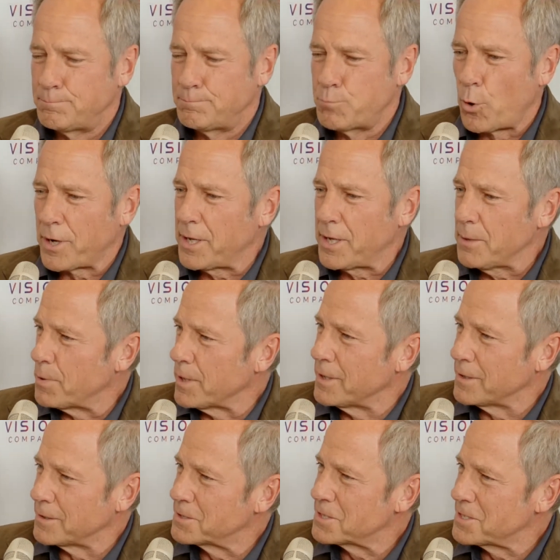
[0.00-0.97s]
Porky
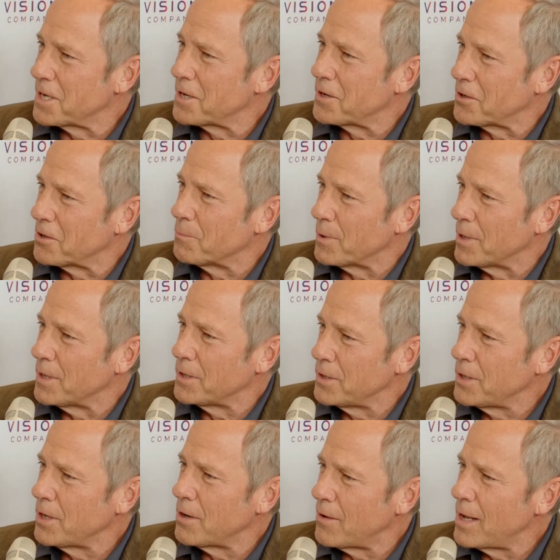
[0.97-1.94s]
Pig stutter, but
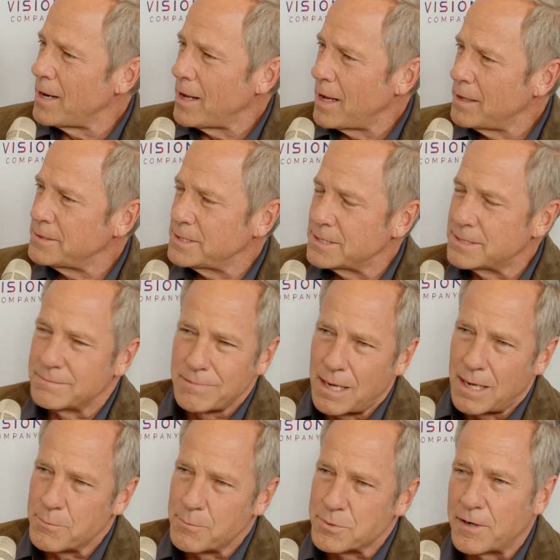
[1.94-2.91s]

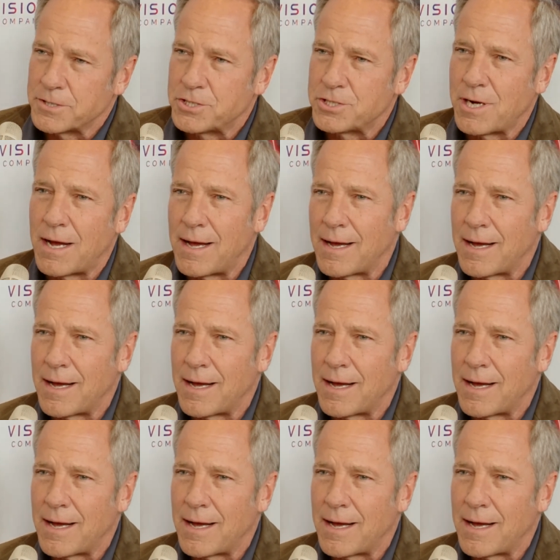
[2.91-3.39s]
I was very shy